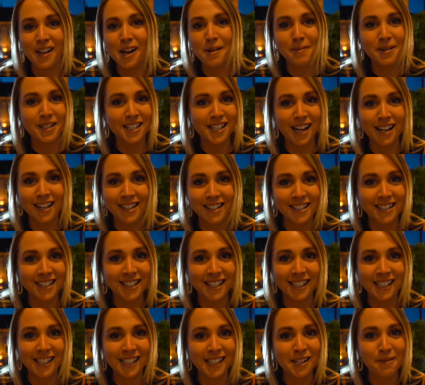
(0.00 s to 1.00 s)
I'm excited just
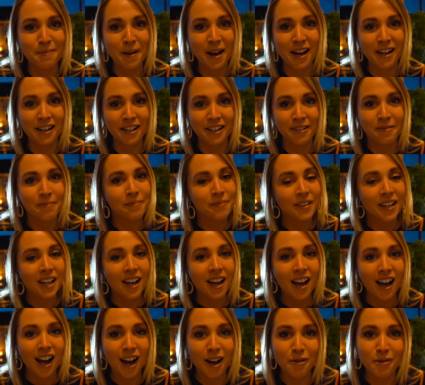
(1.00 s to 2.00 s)
thinking about it.
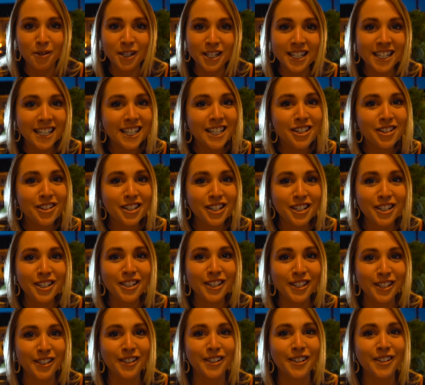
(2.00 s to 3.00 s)
I want to
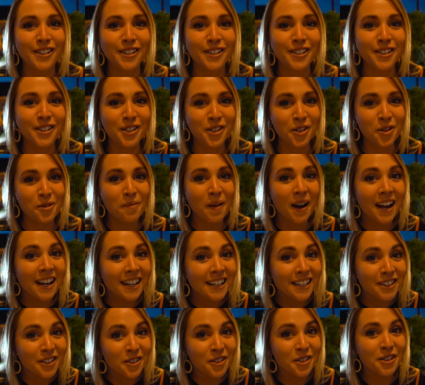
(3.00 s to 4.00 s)
introduce you to my
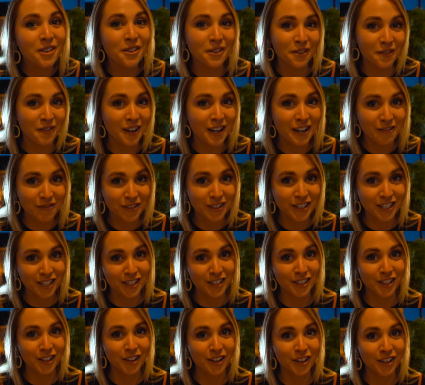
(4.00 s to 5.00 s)
new favourite
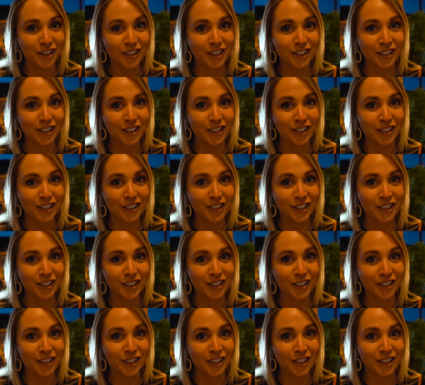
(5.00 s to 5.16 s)
dessert.